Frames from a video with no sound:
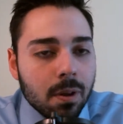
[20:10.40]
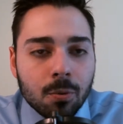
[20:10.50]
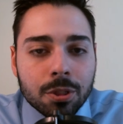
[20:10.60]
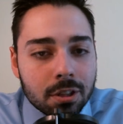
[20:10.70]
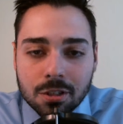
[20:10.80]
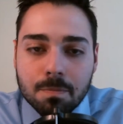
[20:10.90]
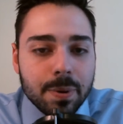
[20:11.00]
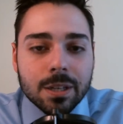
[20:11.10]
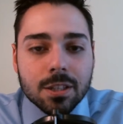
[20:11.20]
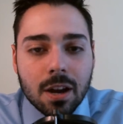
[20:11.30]
When there's a
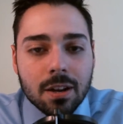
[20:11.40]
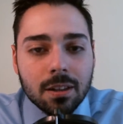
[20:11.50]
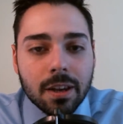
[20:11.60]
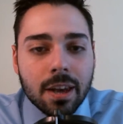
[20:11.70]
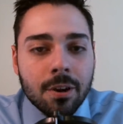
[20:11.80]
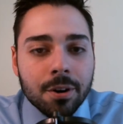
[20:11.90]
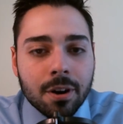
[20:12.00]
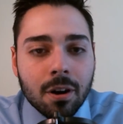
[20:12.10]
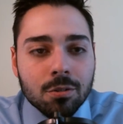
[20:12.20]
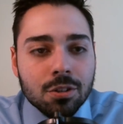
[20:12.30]
big signing like Erik
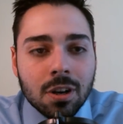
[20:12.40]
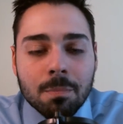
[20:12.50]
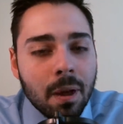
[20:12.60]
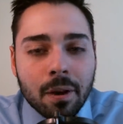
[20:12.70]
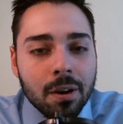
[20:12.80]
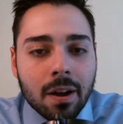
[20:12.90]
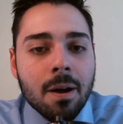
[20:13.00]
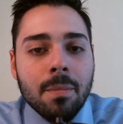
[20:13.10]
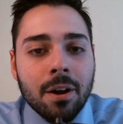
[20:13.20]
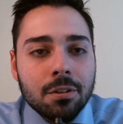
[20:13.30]
Karlsson, I'm not going to
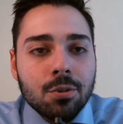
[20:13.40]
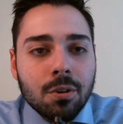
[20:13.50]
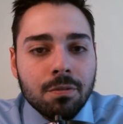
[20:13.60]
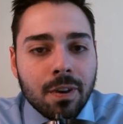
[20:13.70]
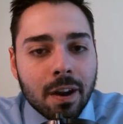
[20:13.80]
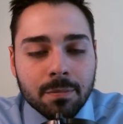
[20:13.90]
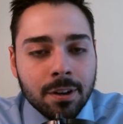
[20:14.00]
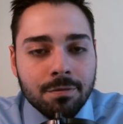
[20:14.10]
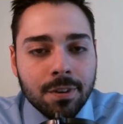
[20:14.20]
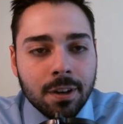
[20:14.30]
come out and do a
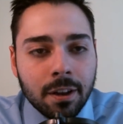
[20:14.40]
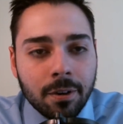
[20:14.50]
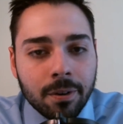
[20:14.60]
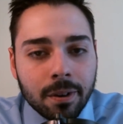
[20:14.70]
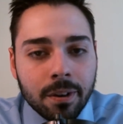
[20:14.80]
5-minute video.